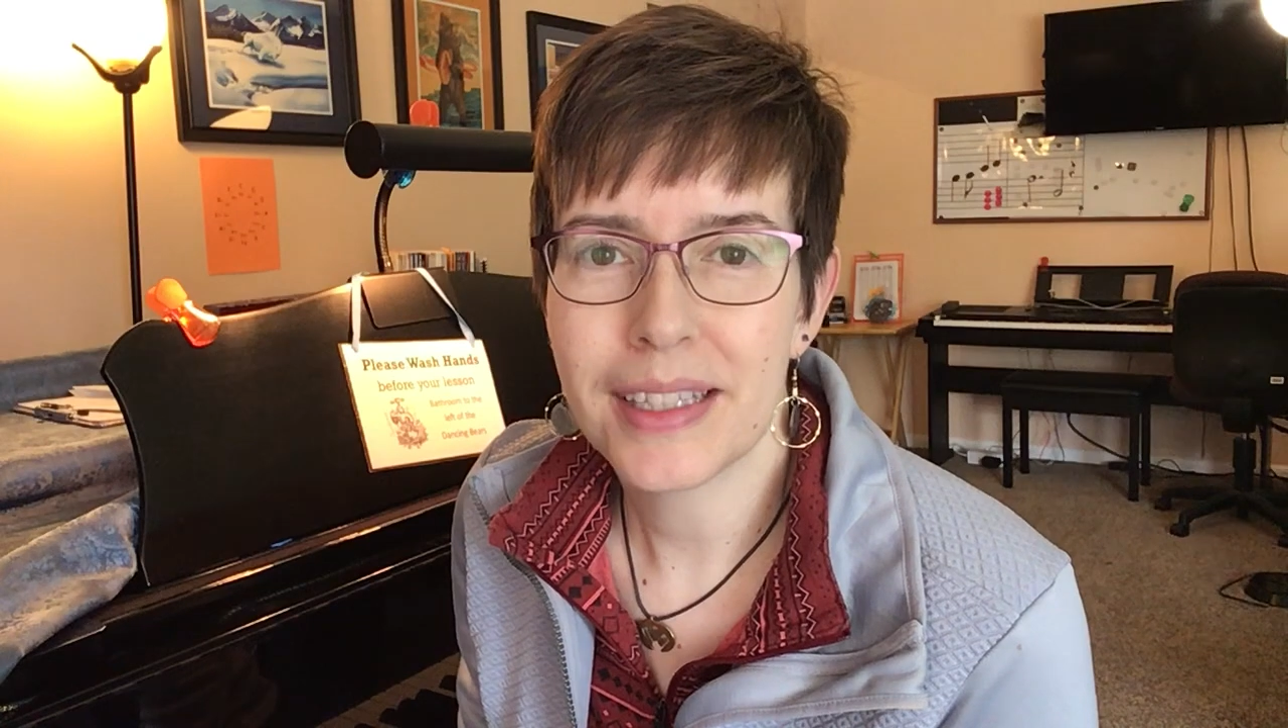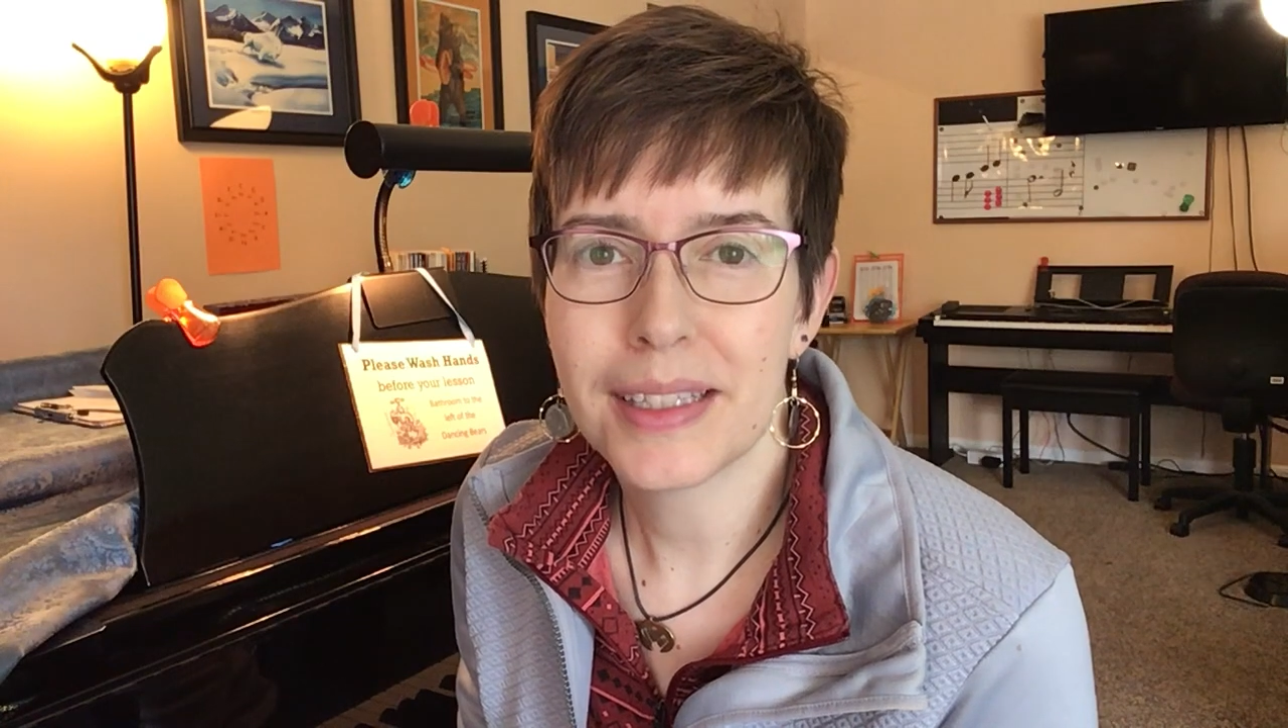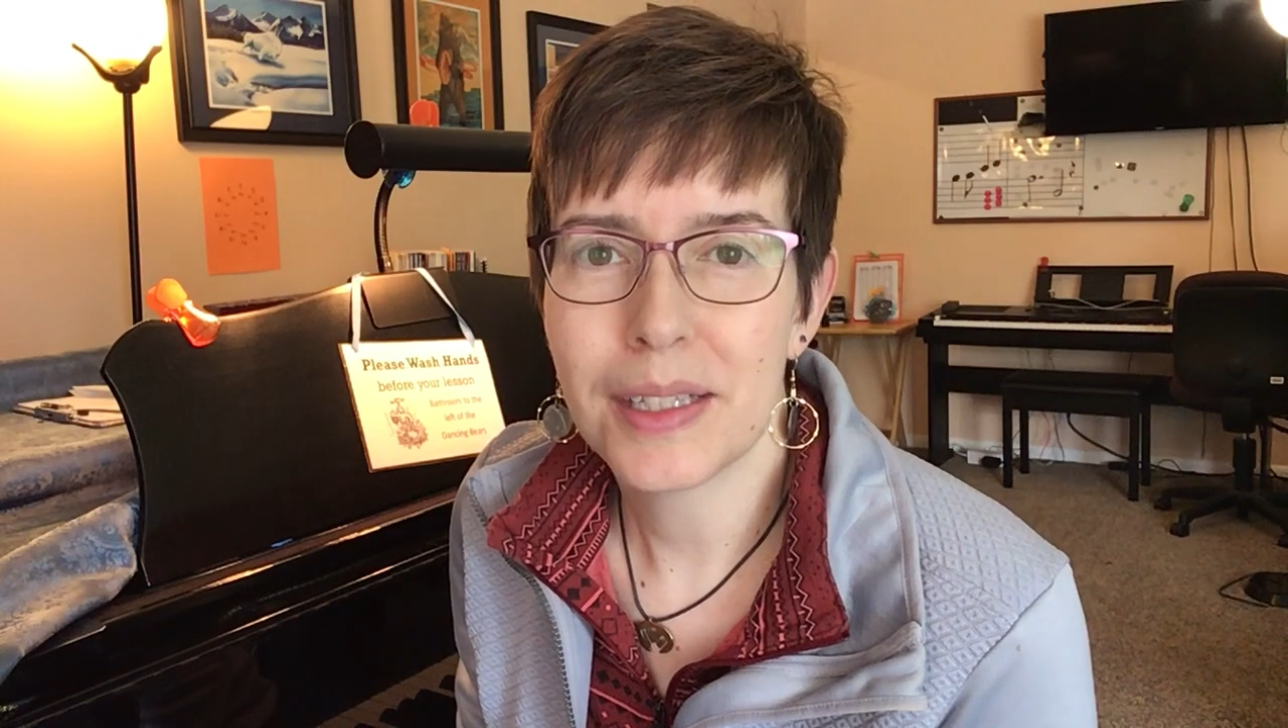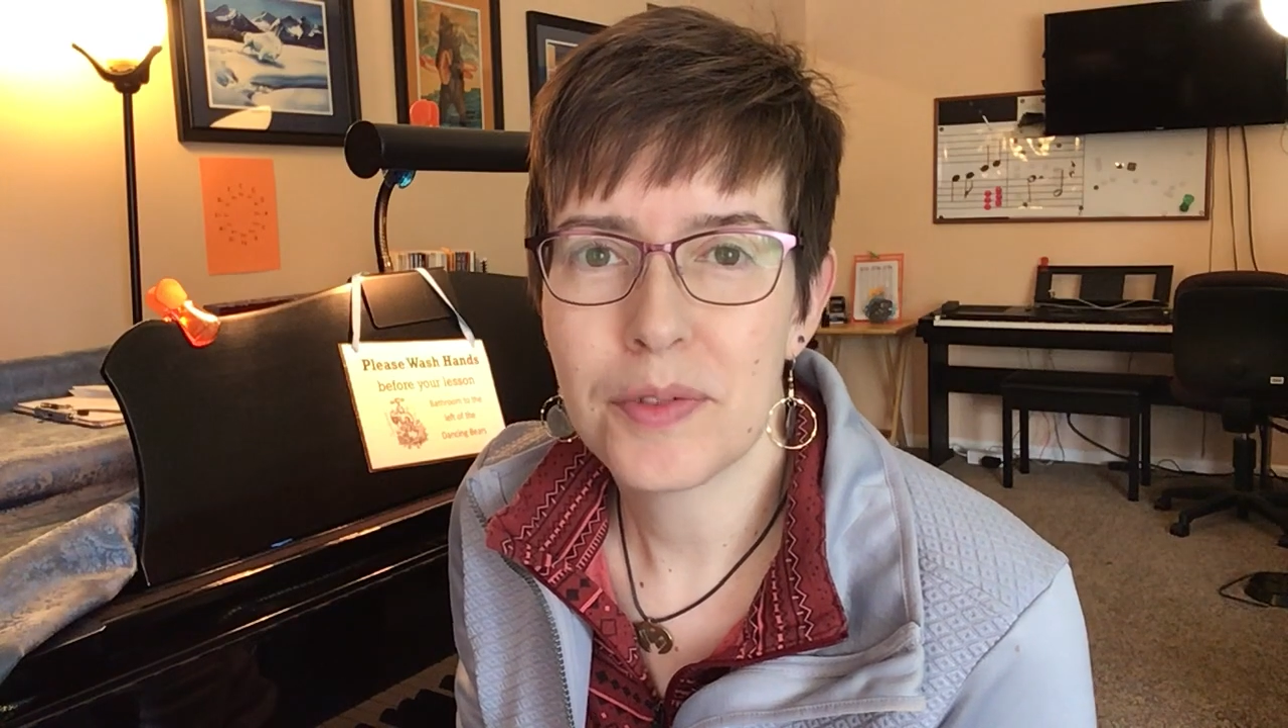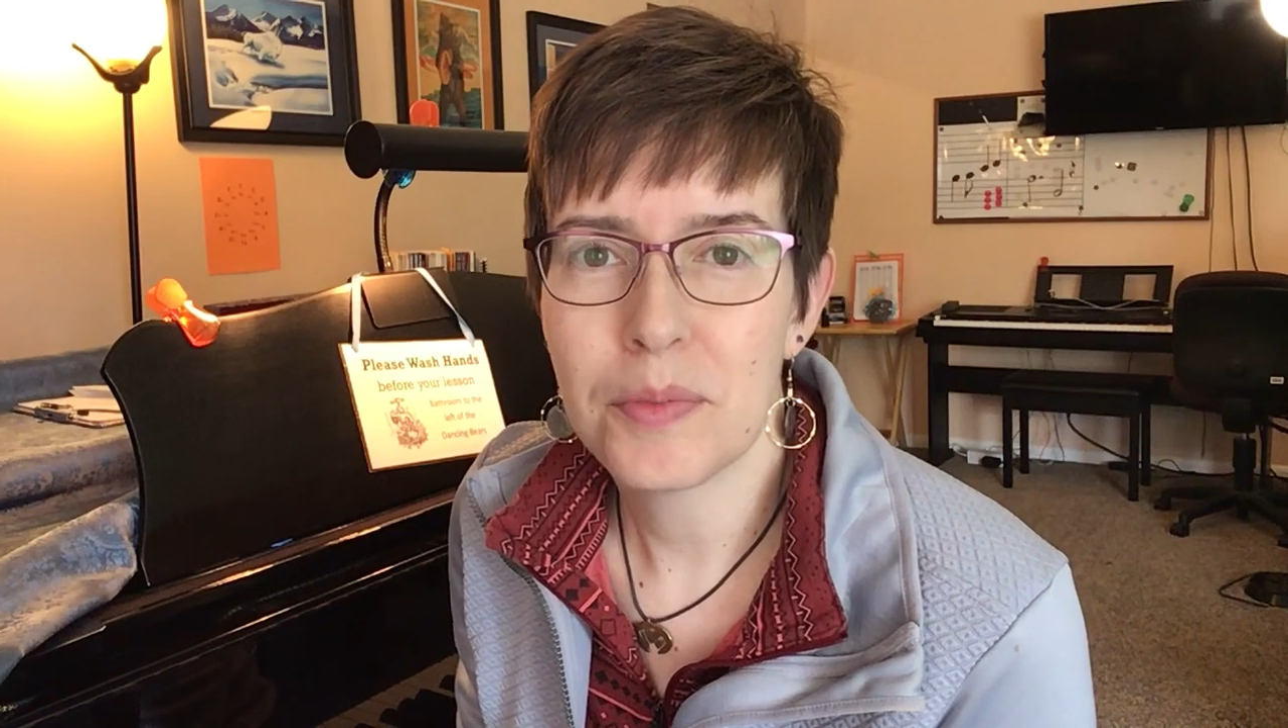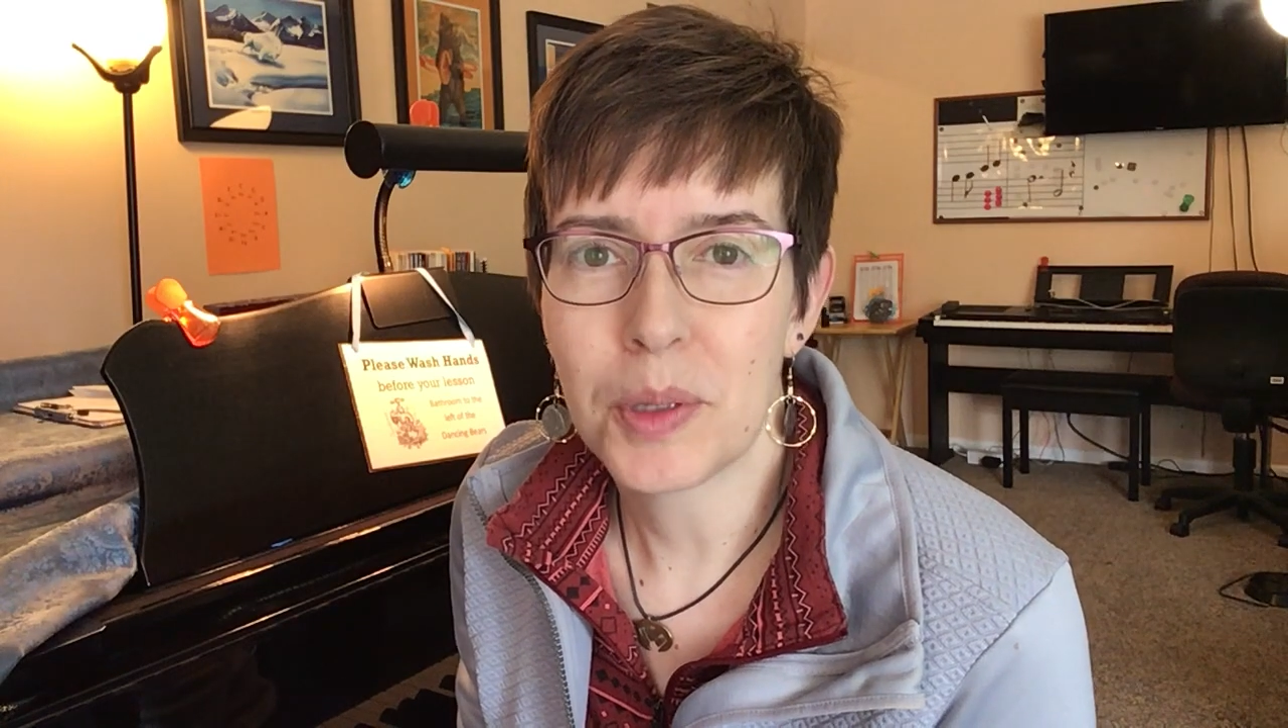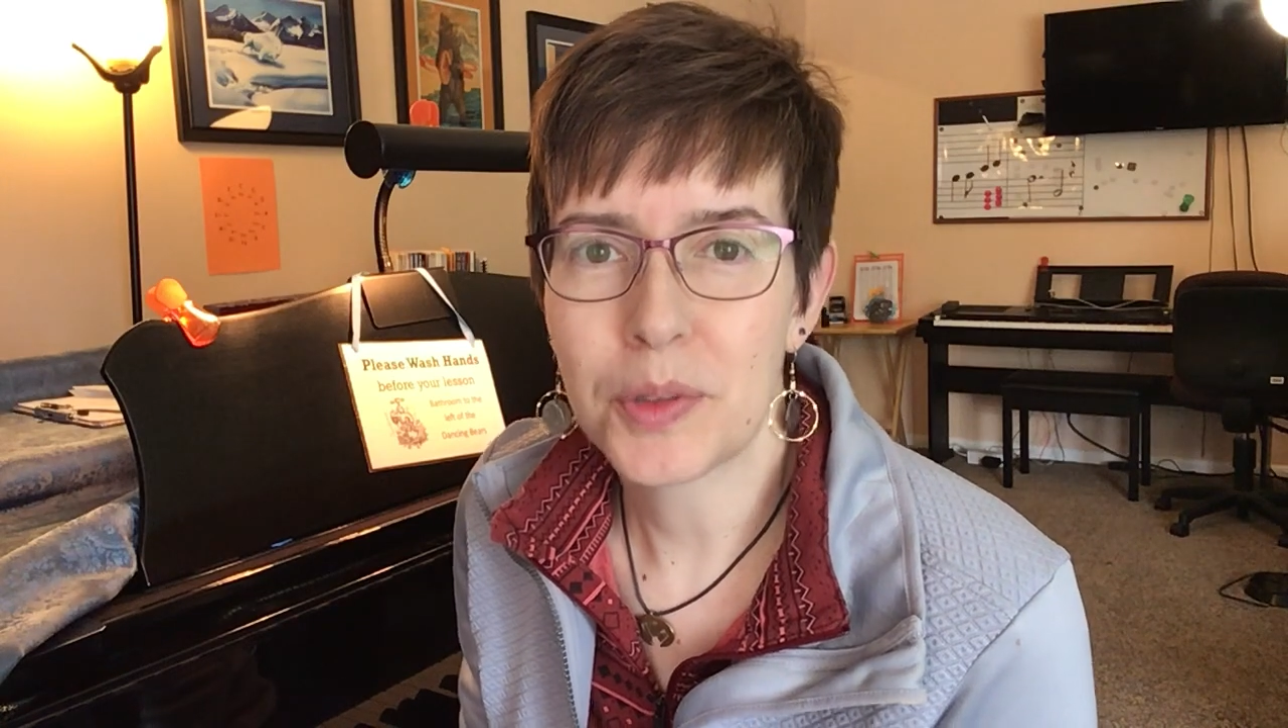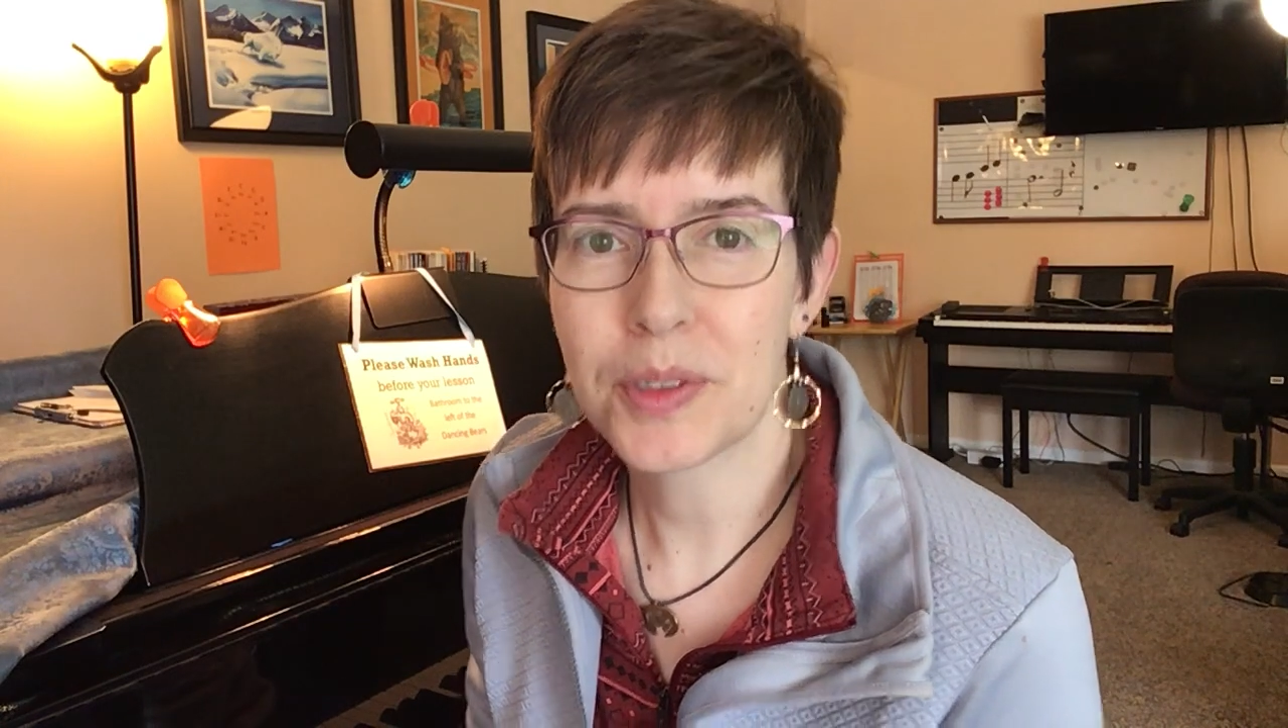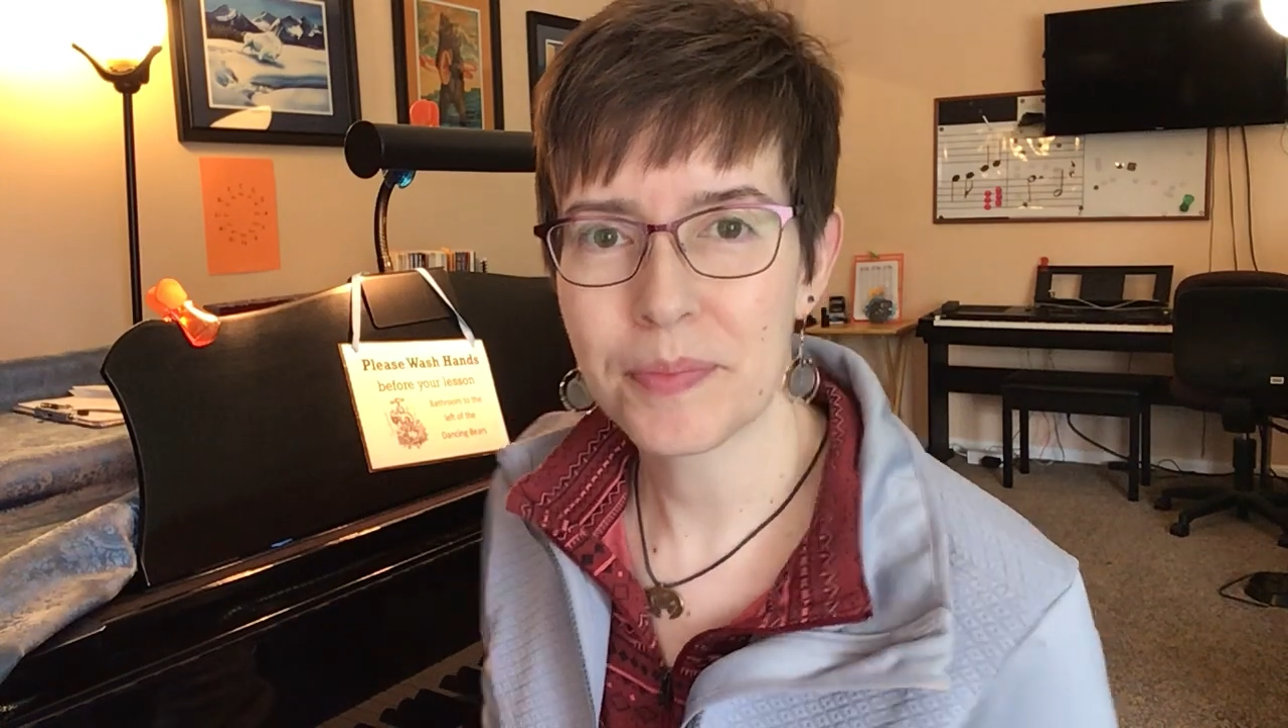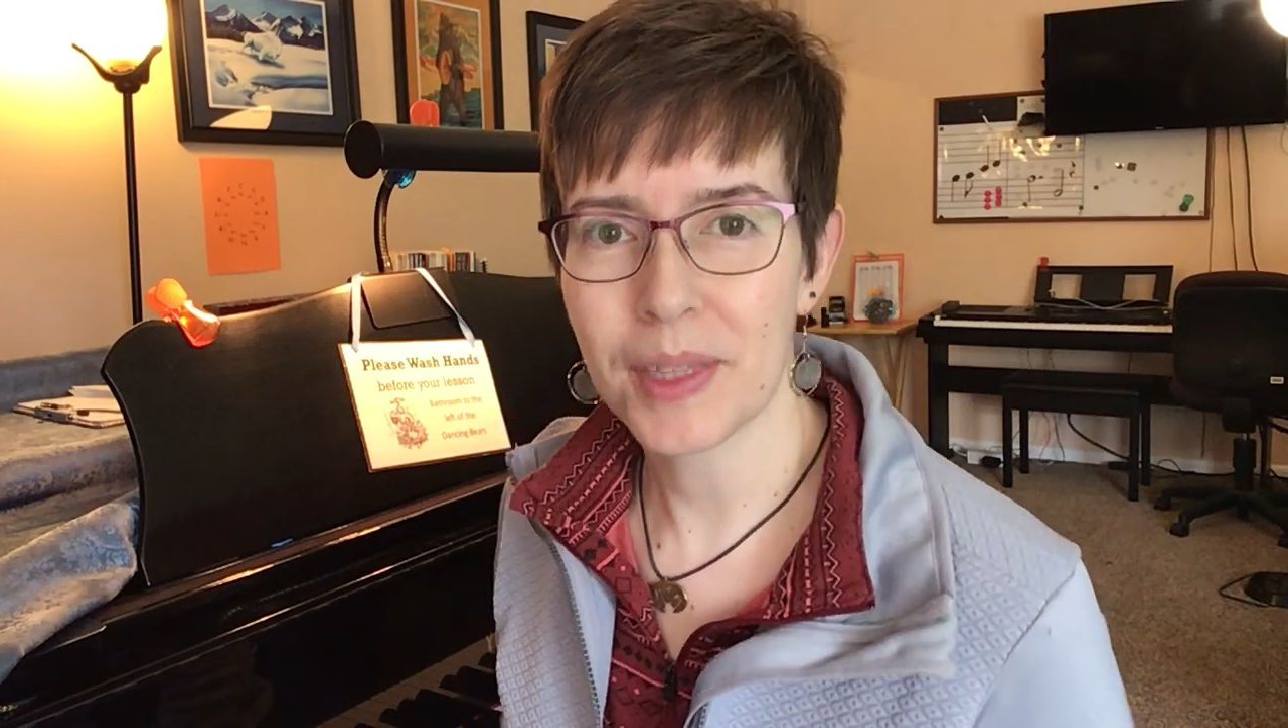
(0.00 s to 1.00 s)
they love
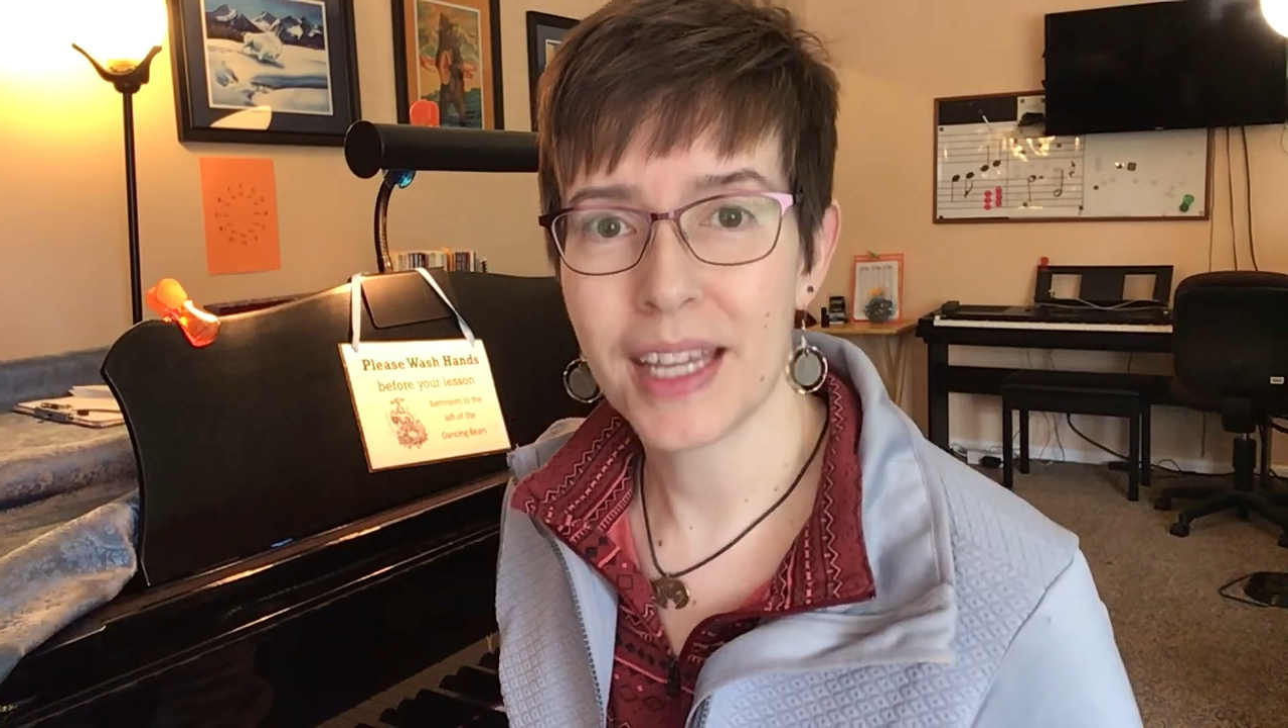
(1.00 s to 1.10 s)
most.